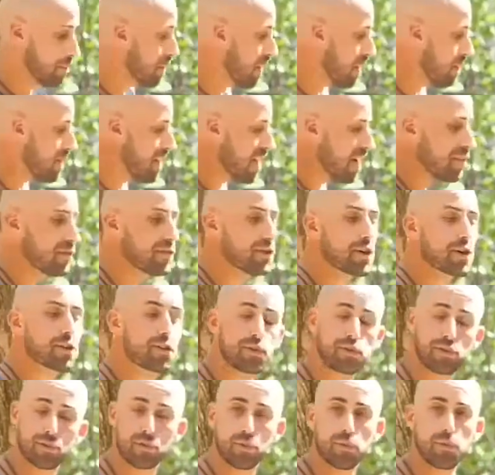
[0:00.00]
maybe after
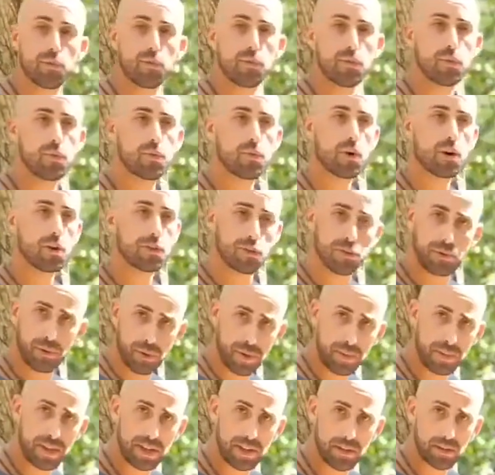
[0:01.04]
2 or
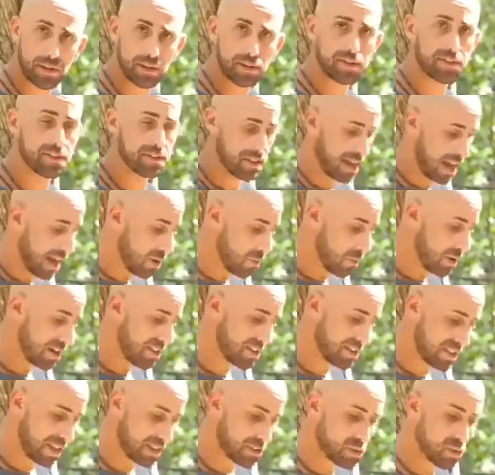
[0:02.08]
3 minutes, I will
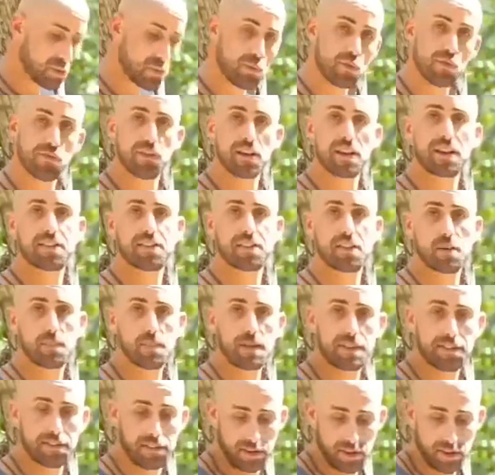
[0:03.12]
start to move a little
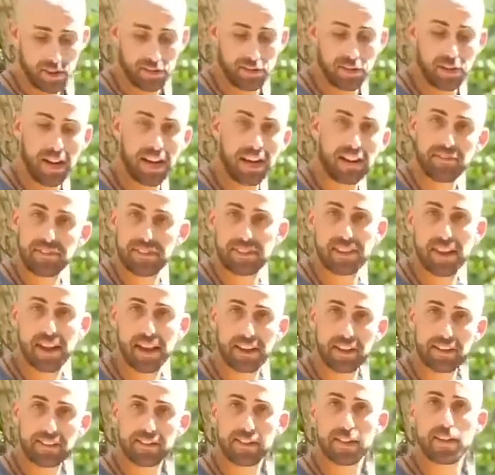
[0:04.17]
bit on the left
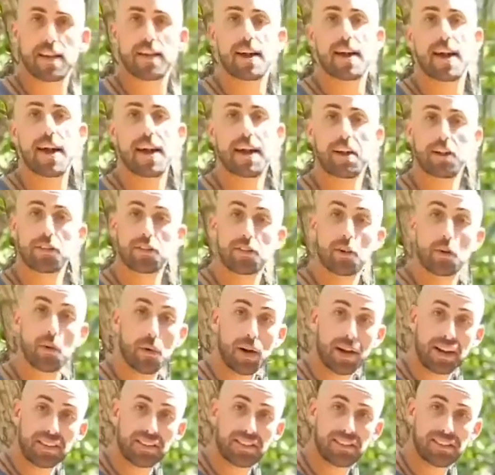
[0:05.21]
side and on the
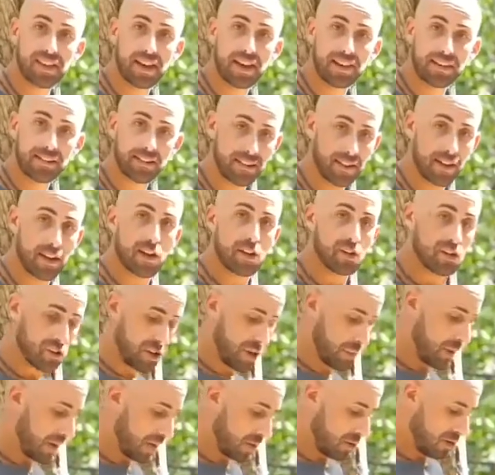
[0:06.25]
right side. So
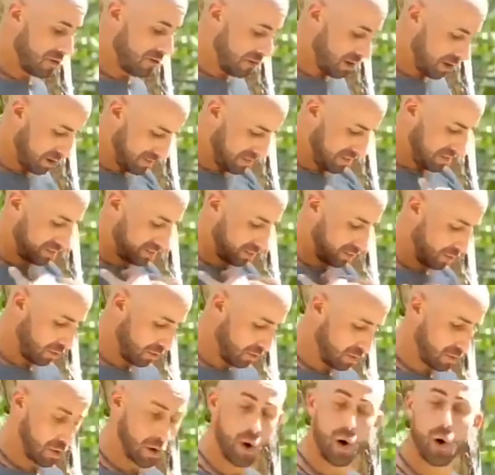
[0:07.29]
I will cover this
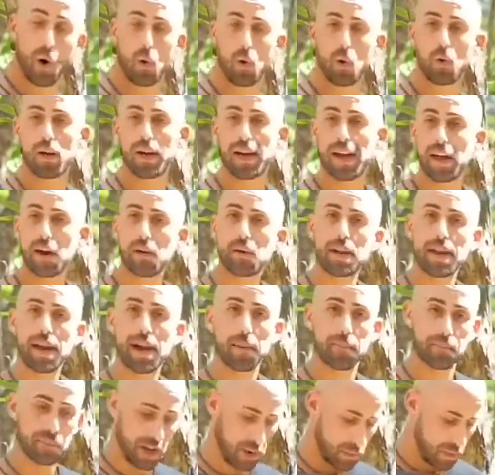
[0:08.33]
whole
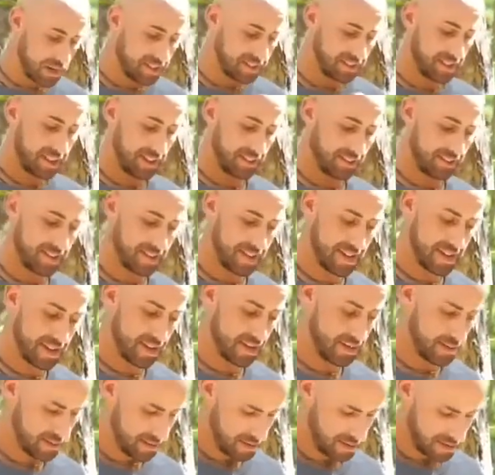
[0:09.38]
area. I will start
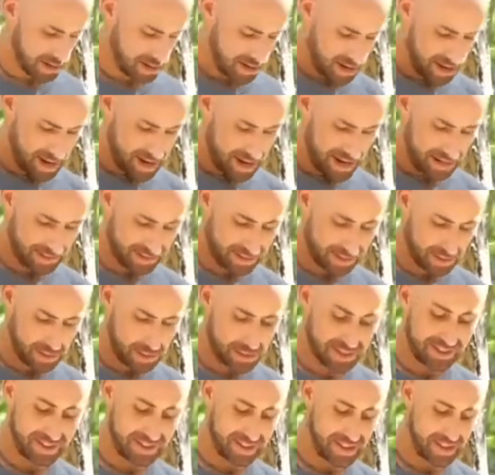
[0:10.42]
here, and then a
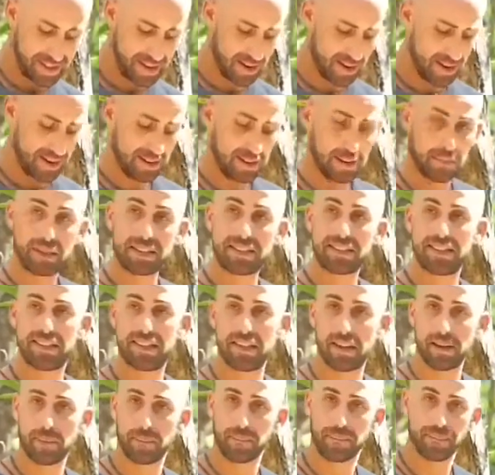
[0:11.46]
bit here and a bit
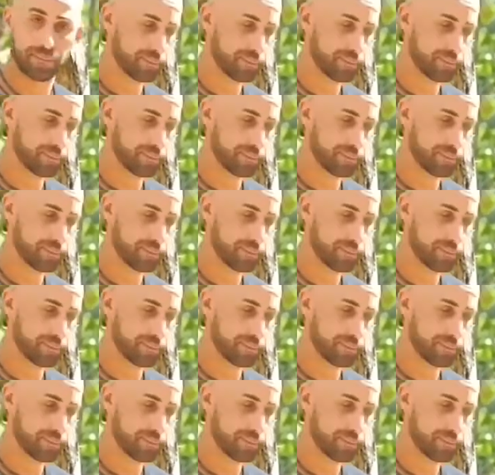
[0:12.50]
here.